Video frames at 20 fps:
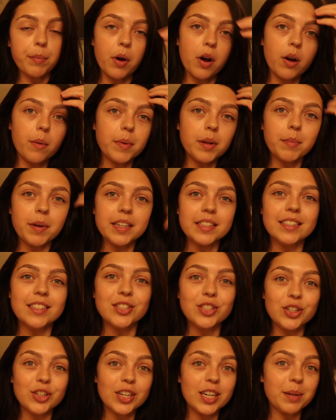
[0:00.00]
mom and my
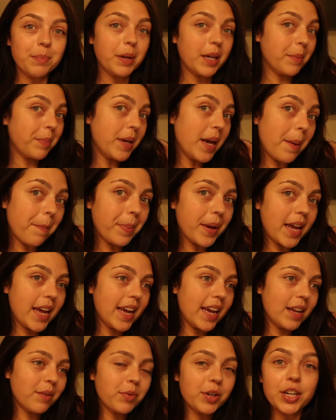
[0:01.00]
sister are gonna pick me up
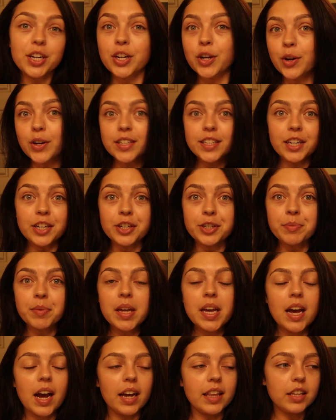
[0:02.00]
and we're gonna go to dinner.
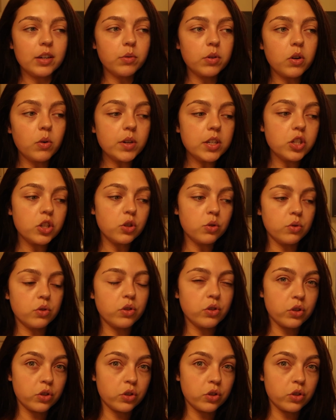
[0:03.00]
I think we're going to